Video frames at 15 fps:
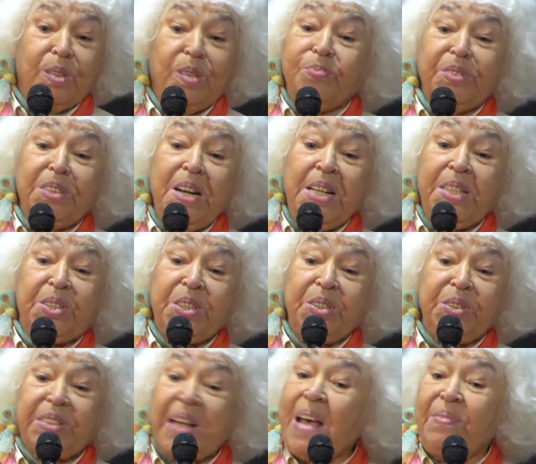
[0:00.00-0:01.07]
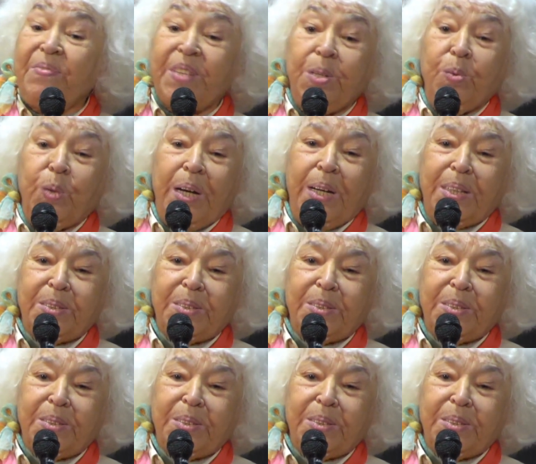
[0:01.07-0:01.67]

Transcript: of religions everywhere?